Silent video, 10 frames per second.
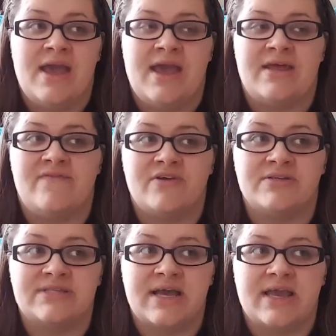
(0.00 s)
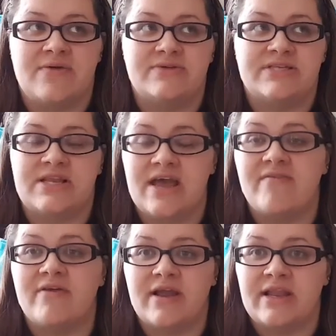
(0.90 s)
And it feels like it was a
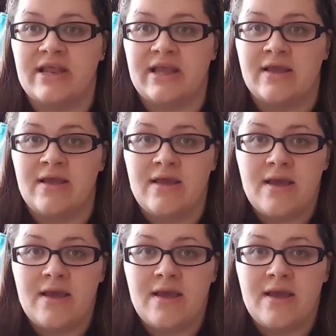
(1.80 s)
never ending